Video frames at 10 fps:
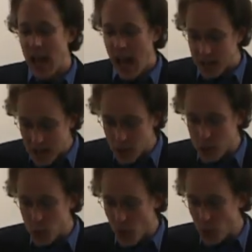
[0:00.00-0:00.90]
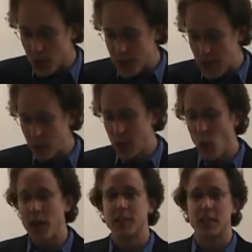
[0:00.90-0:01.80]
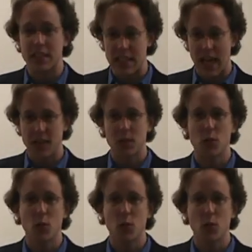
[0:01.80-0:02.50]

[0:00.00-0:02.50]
And then there was one more thing we wanted to test,